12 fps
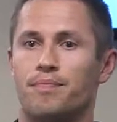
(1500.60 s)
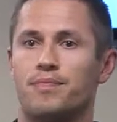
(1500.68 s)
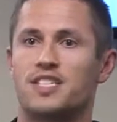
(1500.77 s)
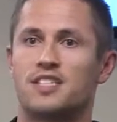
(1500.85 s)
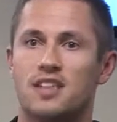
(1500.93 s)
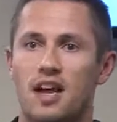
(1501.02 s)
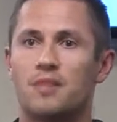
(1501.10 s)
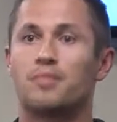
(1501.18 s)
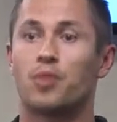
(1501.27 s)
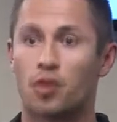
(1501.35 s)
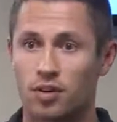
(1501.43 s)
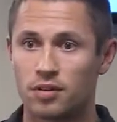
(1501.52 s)

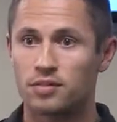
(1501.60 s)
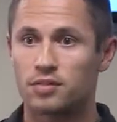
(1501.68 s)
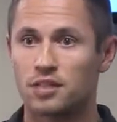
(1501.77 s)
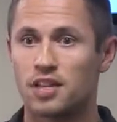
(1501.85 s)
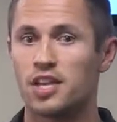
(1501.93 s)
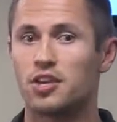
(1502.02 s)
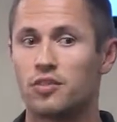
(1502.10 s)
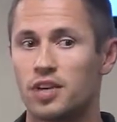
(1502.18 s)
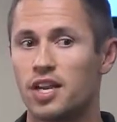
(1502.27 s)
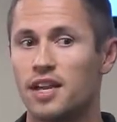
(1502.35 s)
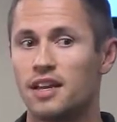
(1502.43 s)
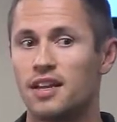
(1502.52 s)
sunburn that you
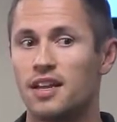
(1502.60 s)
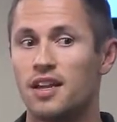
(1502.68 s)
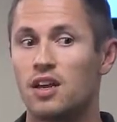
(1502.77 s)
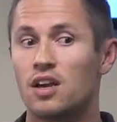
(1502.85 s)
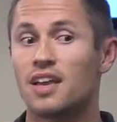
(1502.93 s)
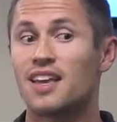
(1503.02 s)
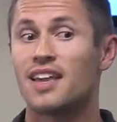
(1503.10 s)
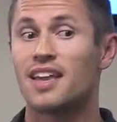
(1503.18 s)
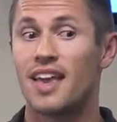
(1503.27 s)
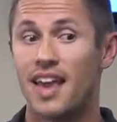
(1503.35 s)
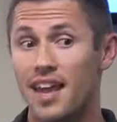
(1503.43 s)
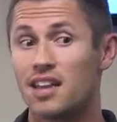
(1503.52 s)
get
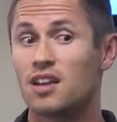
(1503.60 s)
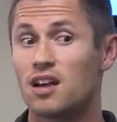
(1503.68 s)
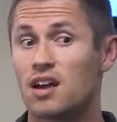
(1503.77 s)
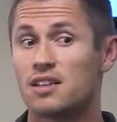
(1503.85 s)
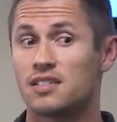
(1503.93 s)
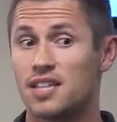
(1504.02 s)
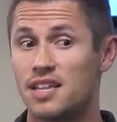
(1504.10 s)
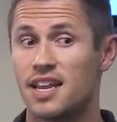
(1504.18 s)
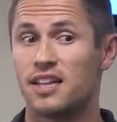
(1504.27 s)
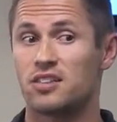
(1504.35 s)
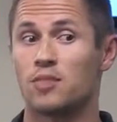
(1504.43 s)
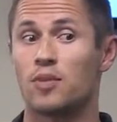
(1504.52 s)
can cause skin
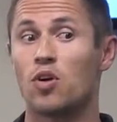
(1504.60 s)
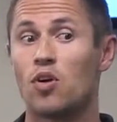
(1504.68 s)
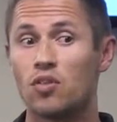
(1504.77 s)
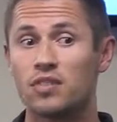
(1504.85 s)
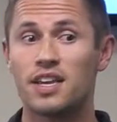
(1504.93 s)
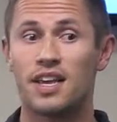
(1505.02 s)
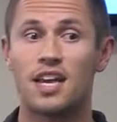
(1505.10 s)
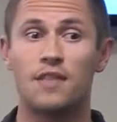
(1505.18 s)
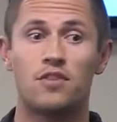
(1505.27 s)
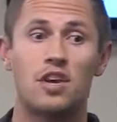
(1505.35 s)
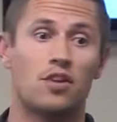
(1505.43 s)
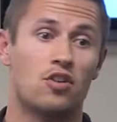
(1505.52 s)
cancer, but only
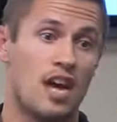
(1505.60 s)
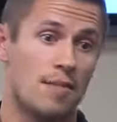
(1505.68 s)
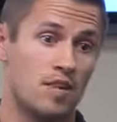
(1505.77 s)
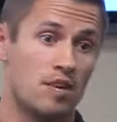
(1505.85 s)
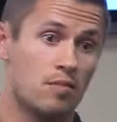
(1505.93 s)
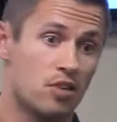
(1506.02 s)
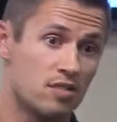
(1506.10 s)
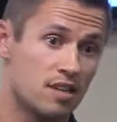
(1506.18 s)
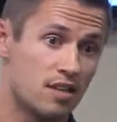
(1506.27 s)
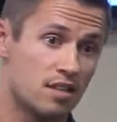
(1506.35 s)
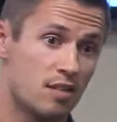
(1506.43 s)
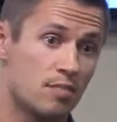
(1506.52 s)
if you have a crappy immune
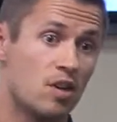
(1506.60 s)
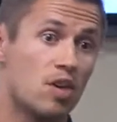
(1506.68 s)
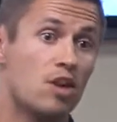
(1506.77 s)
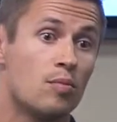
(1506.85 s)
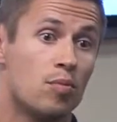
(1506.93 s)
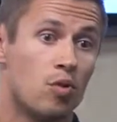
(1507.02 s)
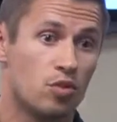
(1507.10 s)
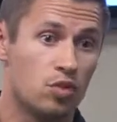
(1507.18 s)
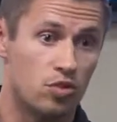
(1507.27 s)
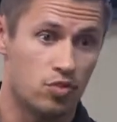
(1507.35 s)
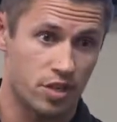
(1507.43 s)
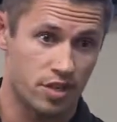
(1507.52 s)
system, poor
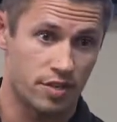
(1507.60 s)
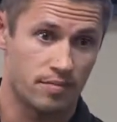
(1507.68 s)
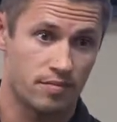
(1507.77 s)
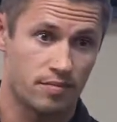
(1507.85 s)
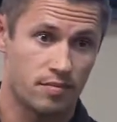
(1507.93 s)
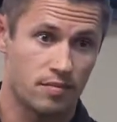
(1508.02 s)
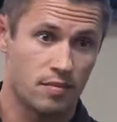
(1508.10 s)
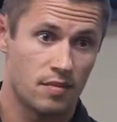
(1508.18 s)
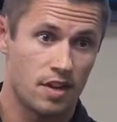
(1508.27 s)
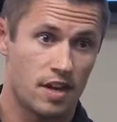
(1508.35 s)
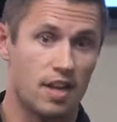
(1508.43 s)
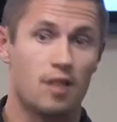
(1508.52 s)
nutrition,
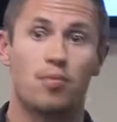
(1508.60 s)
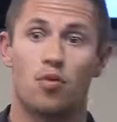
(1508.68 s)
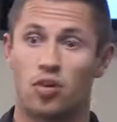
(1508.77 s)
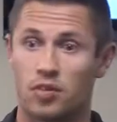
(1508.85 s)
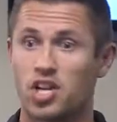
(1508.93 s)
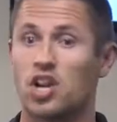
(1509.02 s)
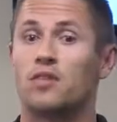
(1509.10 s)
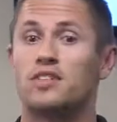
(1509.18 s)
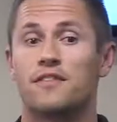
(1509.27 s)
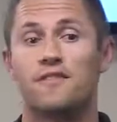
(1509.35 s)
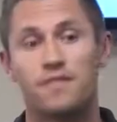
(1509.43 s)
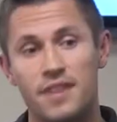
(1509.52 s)
and a poor,
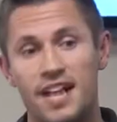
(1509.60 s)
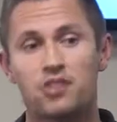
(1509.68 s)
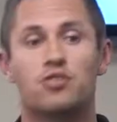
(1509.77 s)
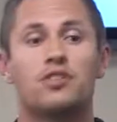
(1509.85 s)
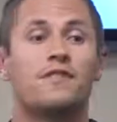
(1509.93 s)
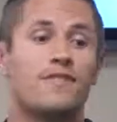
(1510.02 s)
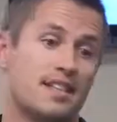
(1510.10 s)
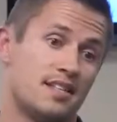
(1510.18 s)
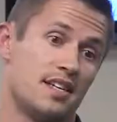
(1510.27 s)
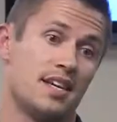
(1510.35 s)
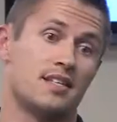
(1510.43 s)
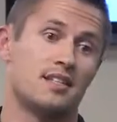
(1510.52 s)
natural defense
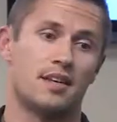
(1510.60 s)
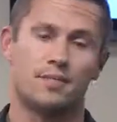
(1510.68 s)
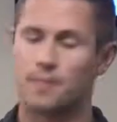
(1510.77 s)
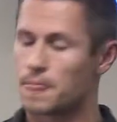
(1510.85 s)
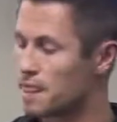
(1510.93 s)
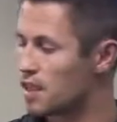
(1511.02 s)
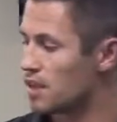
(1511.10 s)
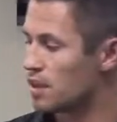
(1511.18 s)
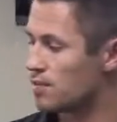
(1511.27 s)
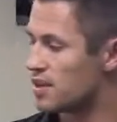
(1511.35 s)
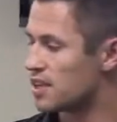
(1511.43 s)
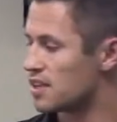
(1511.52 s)
against it.
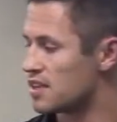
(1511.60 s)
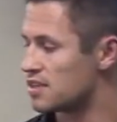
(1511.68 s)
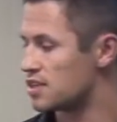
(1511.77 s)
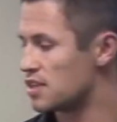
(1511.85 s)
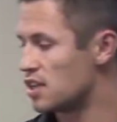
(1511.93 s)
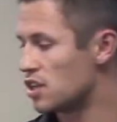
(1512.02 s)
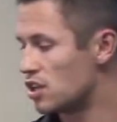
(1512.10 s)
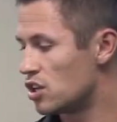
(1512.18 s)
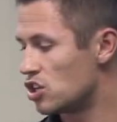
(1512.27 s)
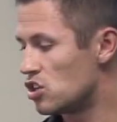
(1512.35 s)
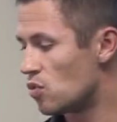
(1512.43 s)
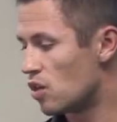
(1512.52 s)
Because
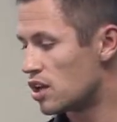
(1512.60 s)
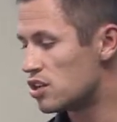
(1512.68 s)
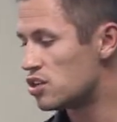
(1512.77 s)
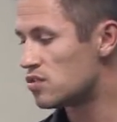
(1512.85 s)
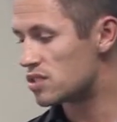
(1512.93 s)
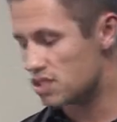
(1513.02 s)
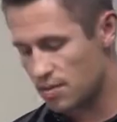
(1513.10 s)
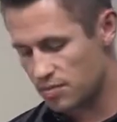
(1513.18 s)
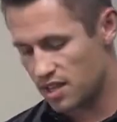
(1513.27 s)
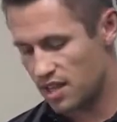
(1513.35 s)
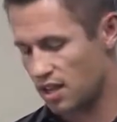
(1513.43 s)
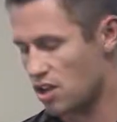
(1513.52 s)
you want to do
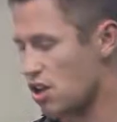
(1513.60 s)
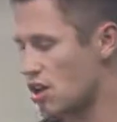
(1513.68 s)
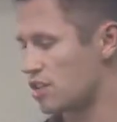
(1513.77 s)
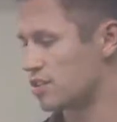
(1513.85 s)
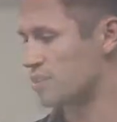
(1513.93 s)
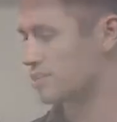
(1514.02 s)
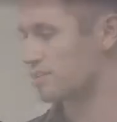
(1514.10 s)
something called